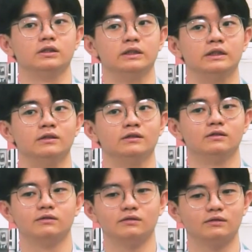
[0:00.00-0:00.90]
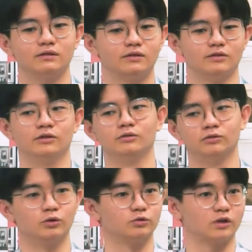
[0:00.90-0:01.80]
in
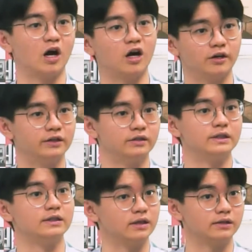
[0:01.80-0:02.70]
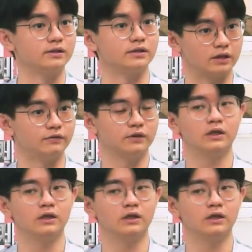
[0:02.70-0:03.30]
those art and design stuff.